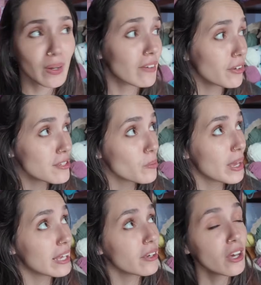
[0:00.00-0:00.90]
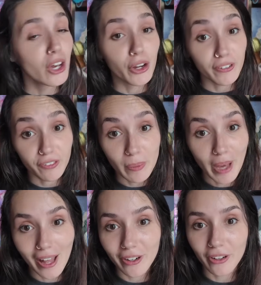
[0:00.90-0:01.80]
I've also made her free
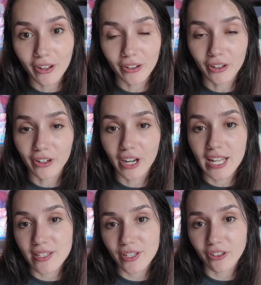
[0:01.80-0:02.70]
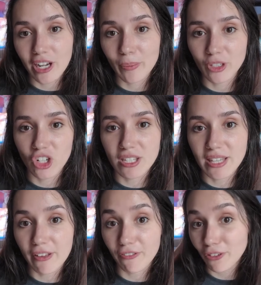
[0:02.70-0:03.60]
pattern on her Instagram, which is
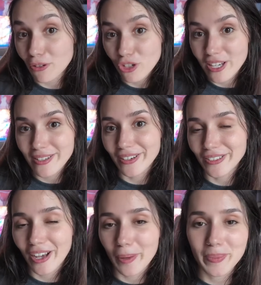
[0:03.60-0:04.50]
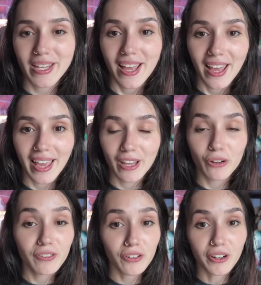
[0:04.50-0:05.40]
the Fruit Triceratops, and
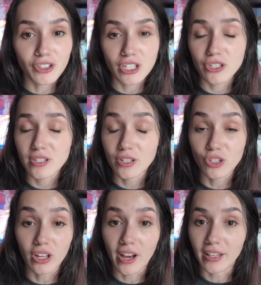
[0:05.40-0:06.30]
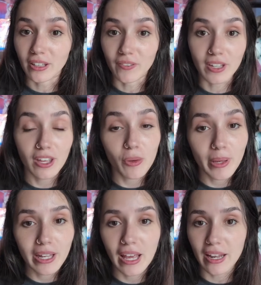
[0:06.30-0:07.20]
overall she's just such a kind, loving
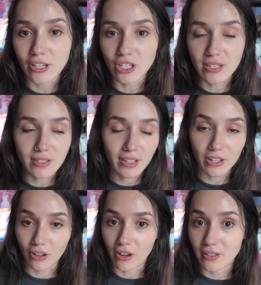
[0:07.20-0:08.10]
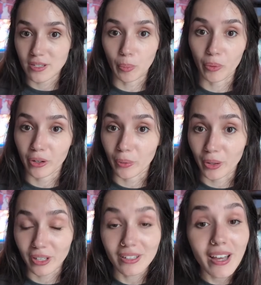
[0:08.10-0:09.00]
human, and I just cannot support her
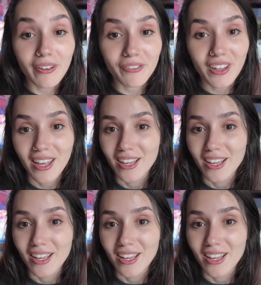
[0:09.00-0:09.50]
work enough.